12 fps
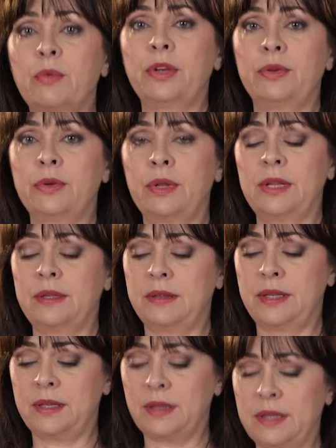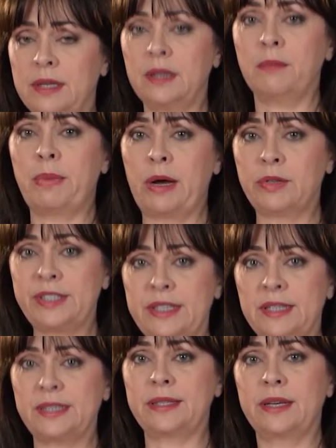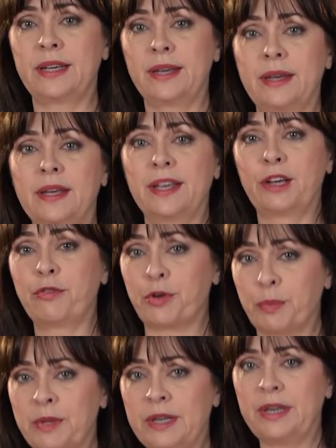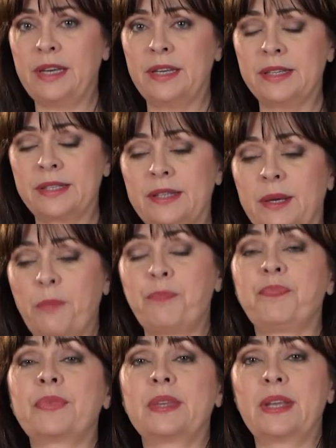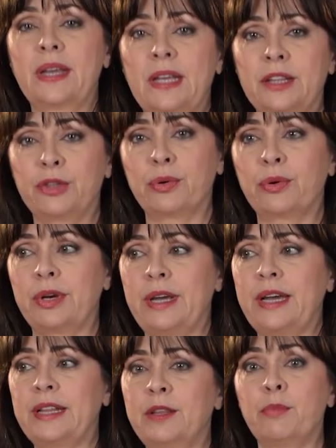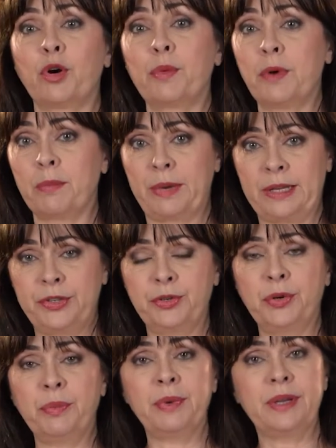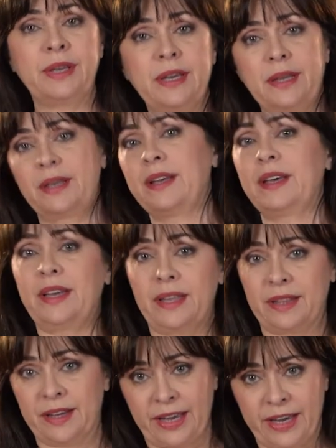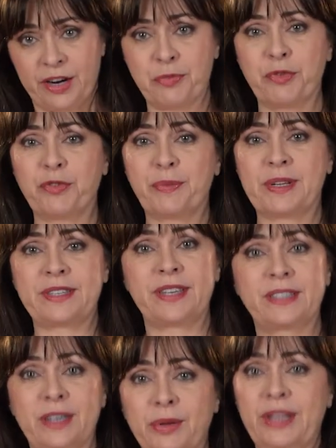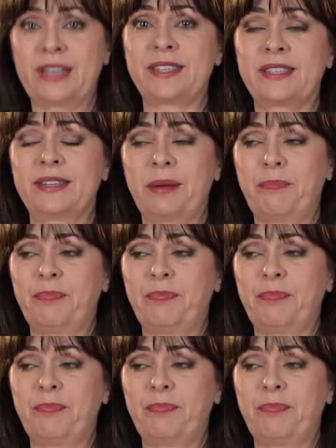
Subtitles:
we do little bounces from the knees to create more momentum in the hair movements. So that's